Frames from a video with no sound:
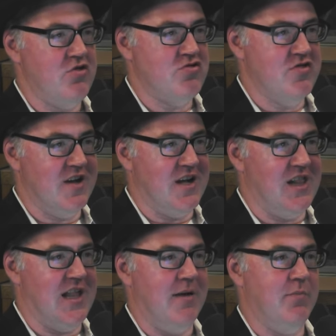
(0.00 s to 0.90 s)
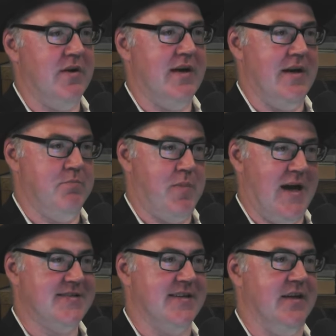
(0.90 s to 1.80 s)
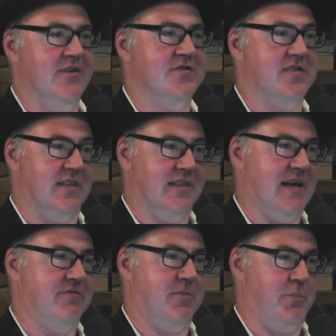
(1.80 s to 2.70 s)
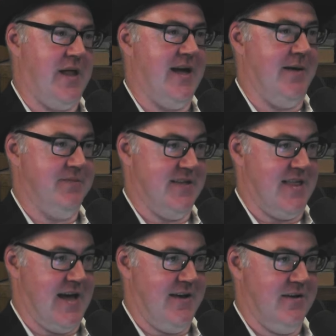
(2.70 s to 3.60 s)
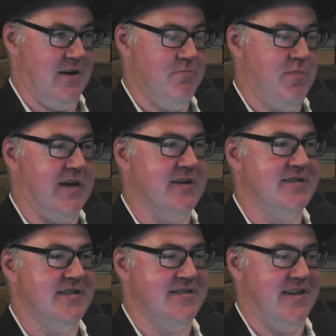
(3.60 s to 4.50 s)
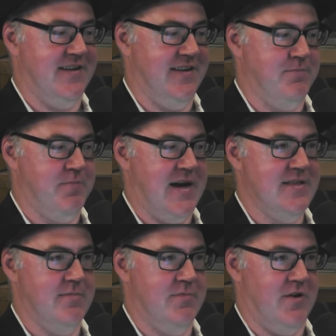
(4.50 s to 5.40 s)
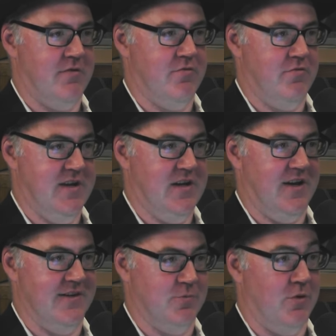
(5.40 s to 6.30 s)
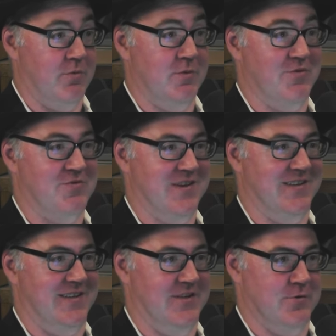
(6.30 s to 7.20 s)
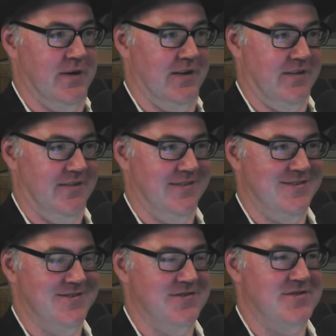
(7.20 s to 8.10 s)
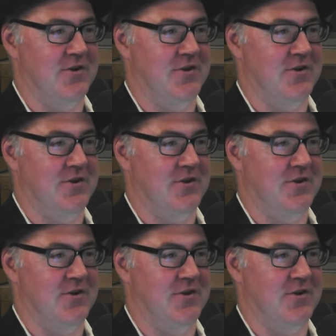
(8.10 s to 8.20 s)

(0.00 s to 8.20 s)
the club and Bassett used to love to play up to that because he said it made them not realise what we were really doing. So,